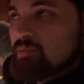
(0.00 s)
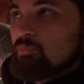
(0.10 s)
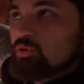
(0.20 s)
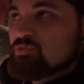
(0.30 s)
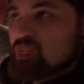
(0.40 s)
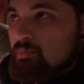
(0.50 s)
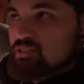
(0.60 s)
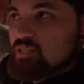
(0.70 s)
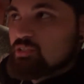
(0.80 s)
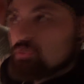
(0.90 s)
most venomous
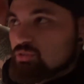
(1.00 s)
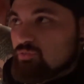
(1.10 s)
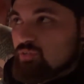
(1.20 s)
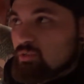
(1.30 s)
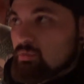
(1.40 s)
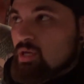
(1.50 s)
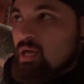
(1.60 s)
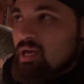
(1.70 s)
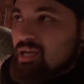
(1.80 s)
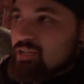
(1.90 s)
snakes use their venom,
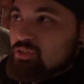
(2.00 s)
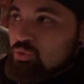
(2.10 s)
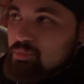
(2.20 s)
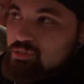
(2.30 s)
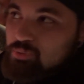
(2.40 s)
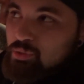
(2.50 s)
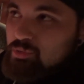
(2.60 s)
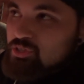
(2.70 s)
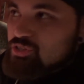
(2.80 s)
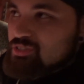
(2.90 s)
and colubrids pretty
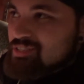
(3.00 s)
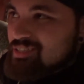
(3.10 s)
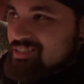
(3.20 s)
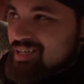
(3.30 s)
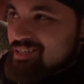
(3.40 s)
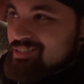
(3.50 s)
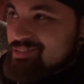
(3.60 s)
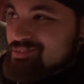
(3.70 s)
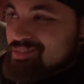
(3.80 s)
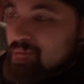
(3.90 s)
much just kind of,
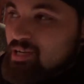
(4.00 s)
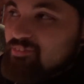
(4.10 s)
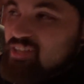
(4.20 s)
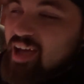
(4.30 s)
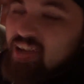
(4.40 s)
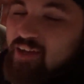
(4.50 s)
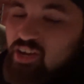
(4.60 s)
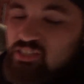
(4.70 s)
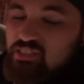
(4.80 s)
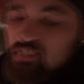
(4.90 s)
I've
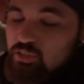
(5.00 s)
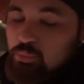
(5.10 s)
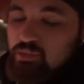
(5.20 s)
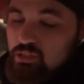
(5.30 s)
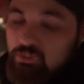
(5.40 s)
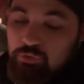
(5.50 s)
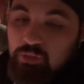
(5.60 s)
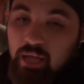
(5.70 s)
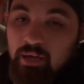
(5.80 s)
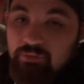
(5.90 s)
actually seen colubrids eat their food
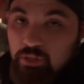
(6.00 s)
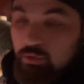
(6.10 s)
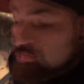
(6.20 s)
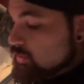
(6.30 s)
live, so.